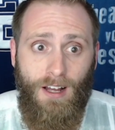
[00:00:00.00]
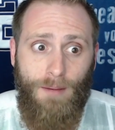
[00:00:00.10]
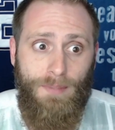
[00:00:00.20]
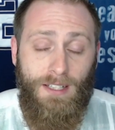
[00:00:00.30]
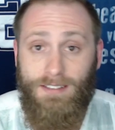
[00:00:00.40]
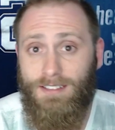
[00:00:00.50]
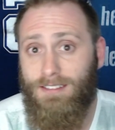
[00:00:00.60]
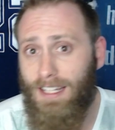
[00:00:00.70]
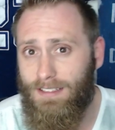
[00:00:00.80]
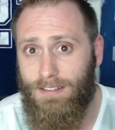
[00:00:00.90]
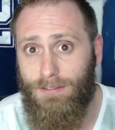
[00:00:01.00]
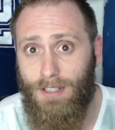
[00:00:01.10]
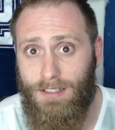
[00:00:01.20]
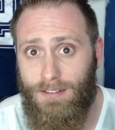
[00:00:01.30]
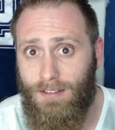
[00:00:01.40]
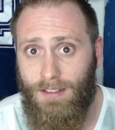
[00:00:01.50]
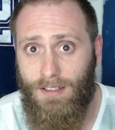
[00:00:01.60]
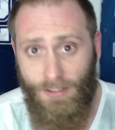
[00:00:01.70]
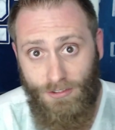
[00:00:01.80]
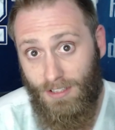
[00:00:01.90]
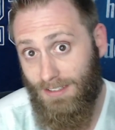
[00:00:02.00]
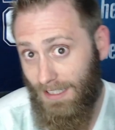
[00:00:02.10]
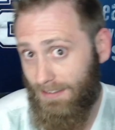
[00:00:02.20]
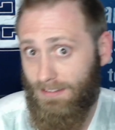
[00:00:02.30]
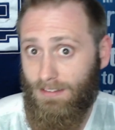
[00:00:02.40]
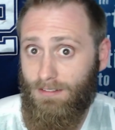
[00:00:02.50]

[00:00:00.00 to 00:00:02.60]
Because it's lazy, right? It's just lazy.